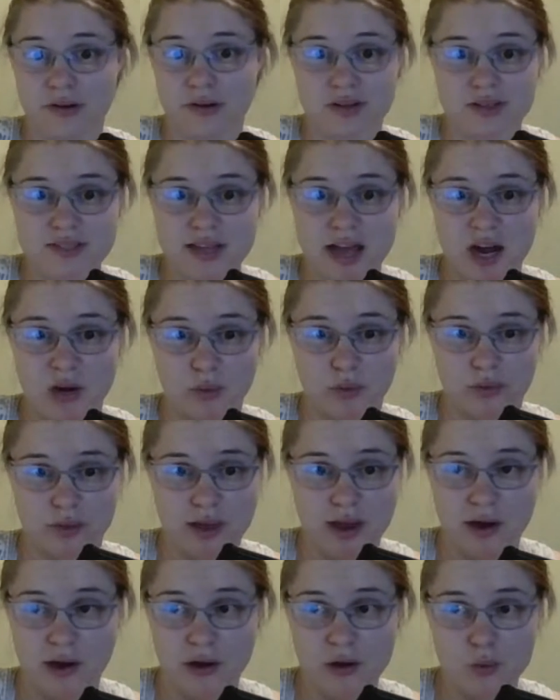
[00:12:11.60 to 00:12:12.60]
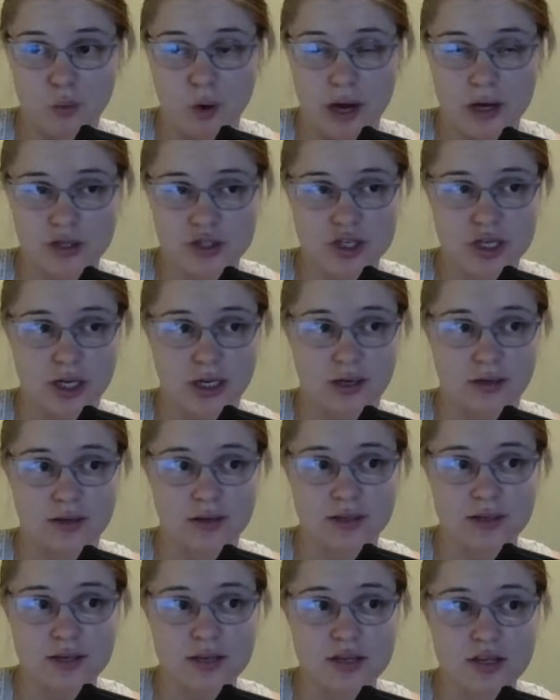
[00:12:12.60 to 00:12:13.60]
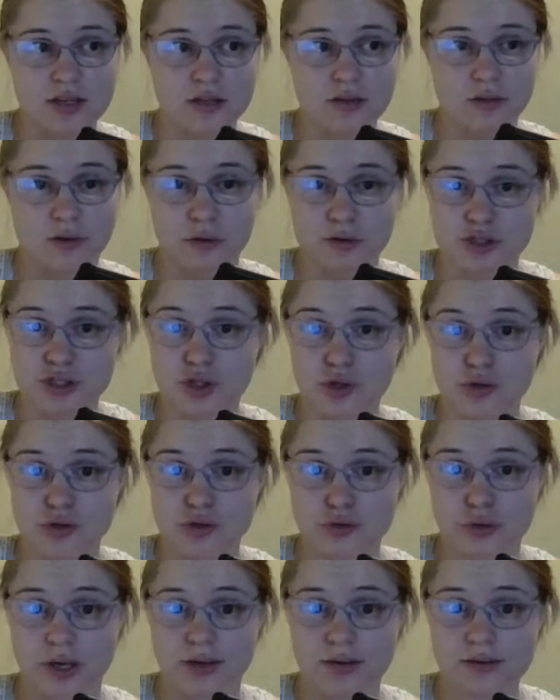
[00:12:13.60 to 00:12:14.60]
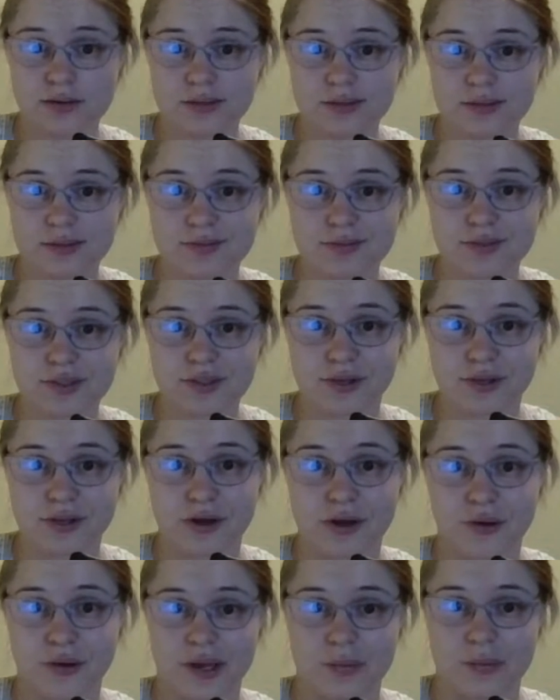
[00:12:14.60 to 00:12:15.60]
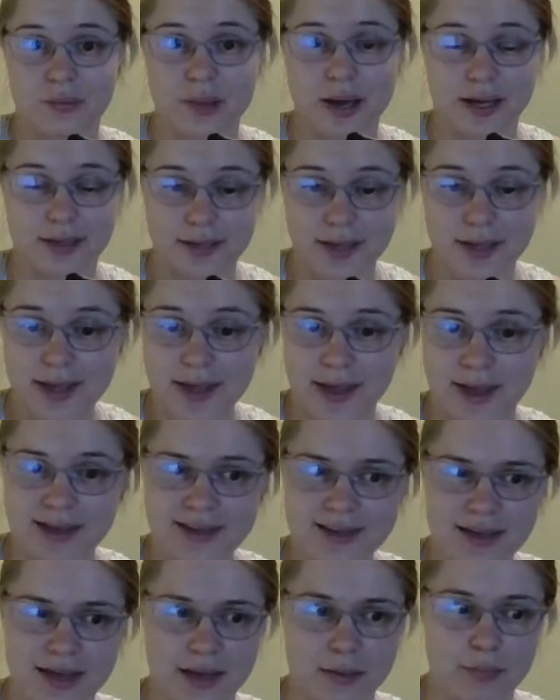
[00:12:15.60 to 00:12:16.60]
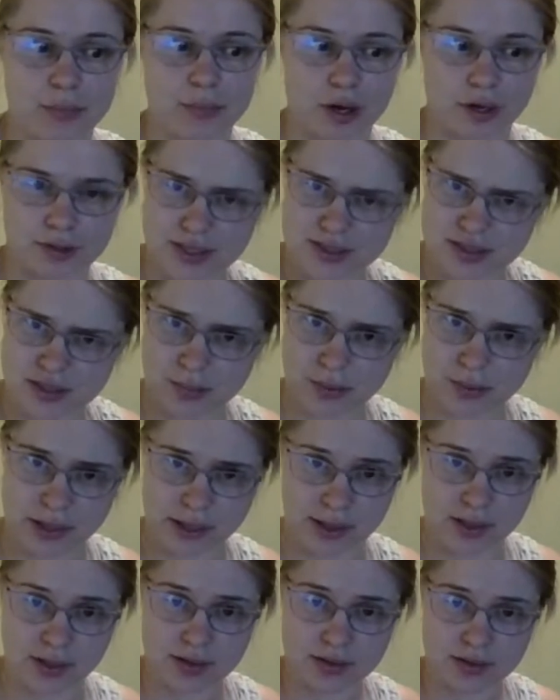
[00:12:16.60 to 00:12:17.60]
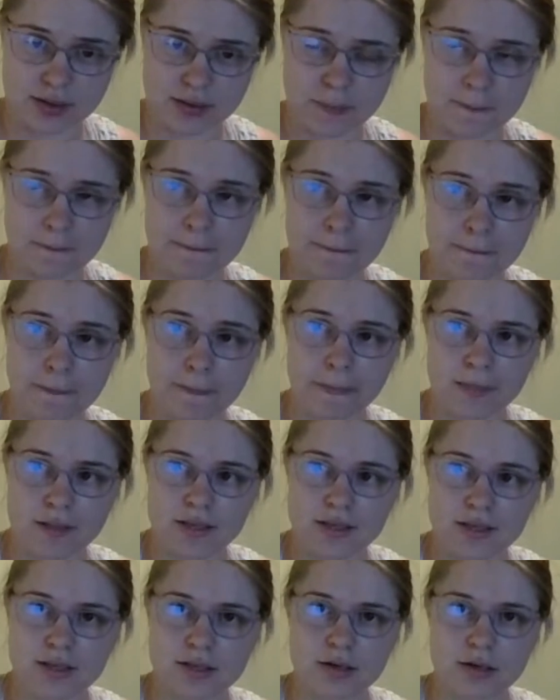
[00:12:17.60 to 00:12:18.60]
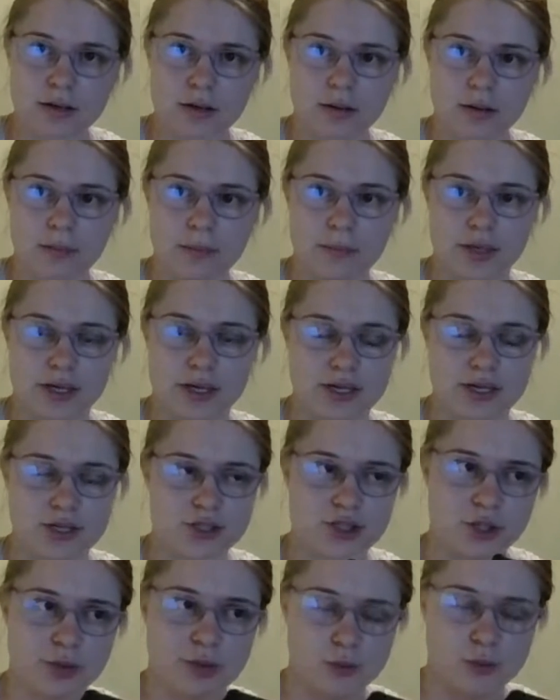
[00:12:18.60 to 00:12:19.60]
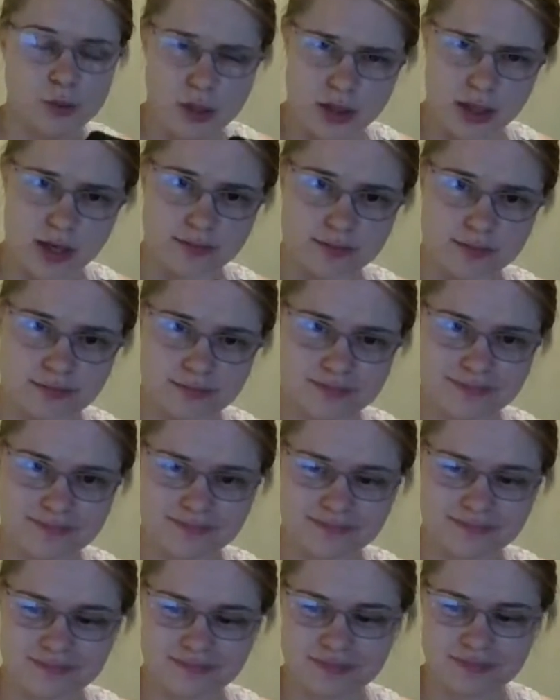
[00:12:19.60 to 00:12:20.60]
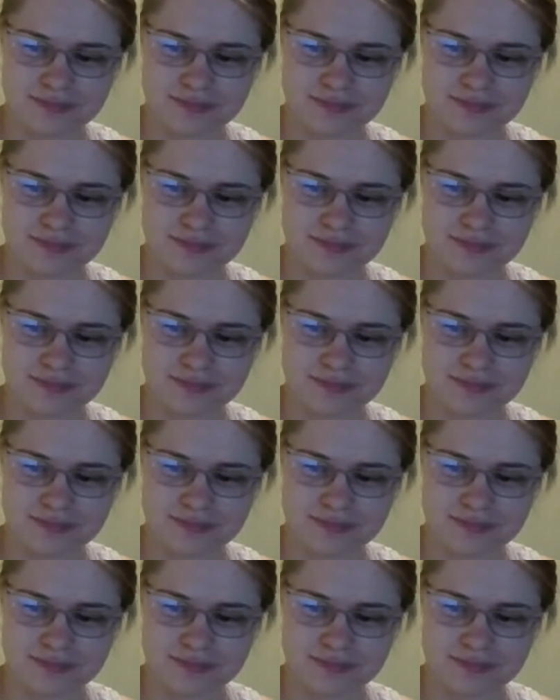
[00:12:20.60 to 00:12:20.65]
parents that were there watching their children, in ballet and participating because she was working.